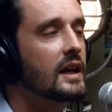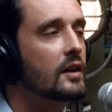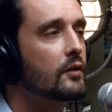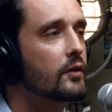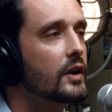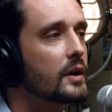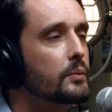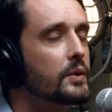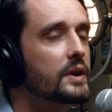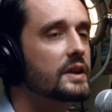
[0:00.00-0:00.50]

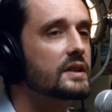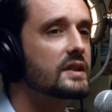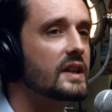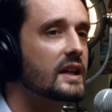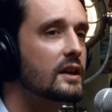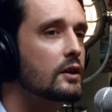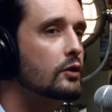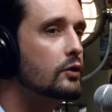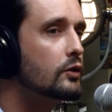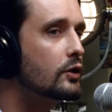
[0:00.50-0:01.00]
Right. But it's
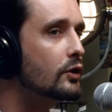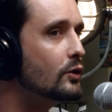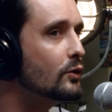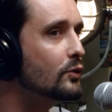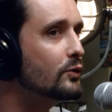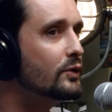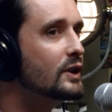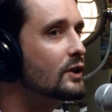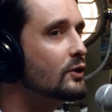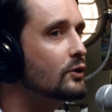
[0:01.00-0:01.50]
like you can
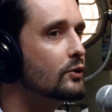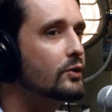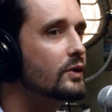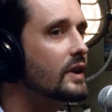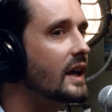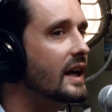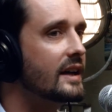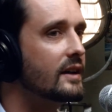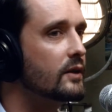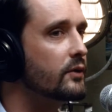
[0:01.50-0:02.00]
only do
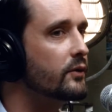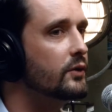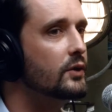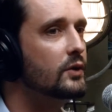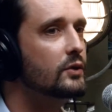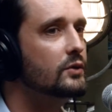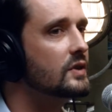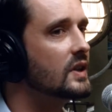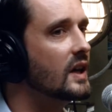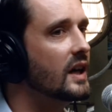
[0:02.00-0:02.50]
that a
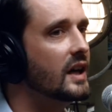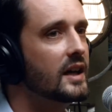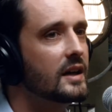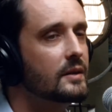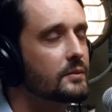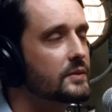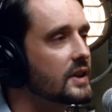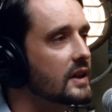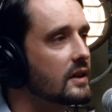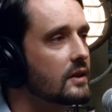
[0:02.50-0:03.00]
few
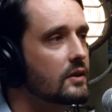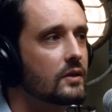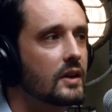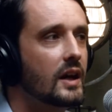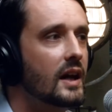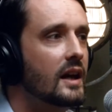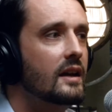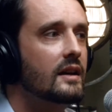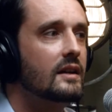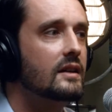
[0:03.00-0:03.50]
times. Like you
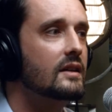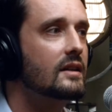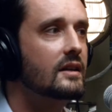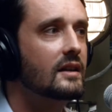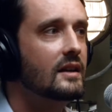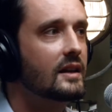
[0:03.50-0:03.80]
can't.